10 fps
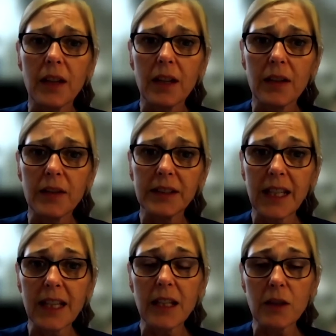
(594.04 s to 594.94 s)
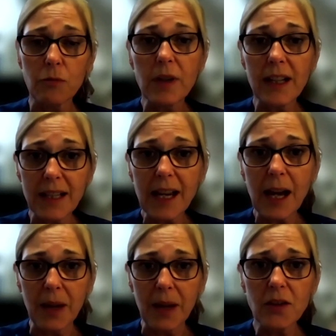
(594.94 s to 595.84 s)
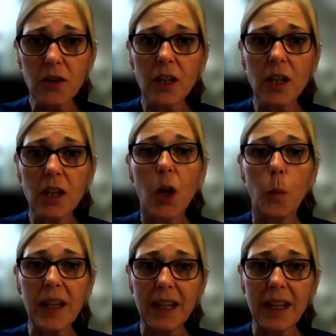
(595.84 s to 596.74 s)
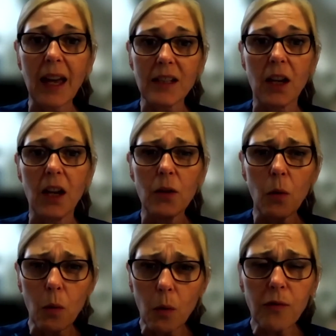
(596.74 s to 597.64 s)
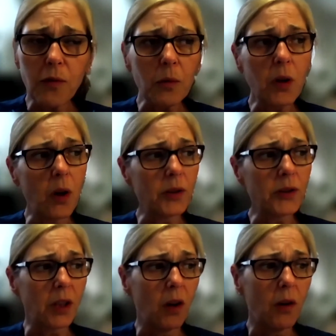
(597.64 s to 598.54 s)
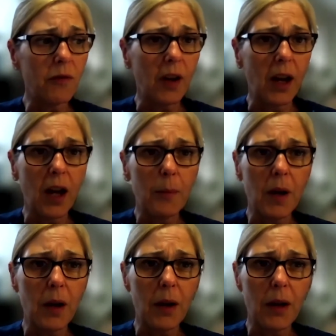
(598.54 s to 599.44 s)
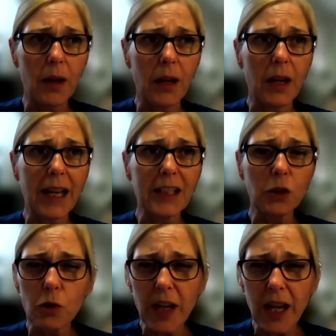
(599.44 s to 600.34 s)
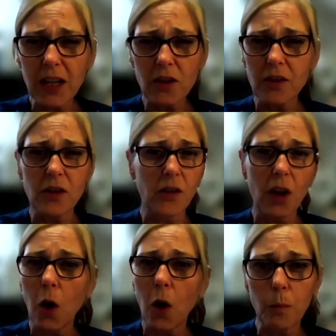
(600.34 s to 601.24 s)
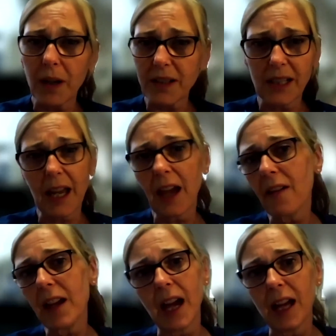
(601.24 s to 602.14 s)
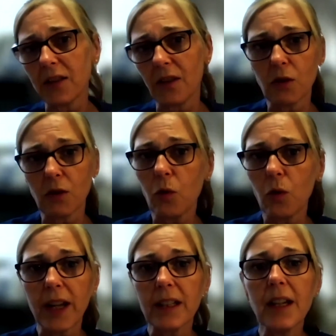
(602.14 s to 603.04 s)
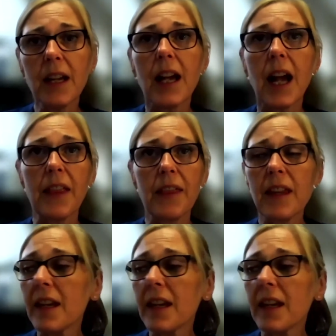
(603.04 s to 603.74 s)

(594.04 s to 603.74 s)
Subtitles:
the skin is really damaged, we get an awful lot of excoriation to the whole buttock area and to the groin. And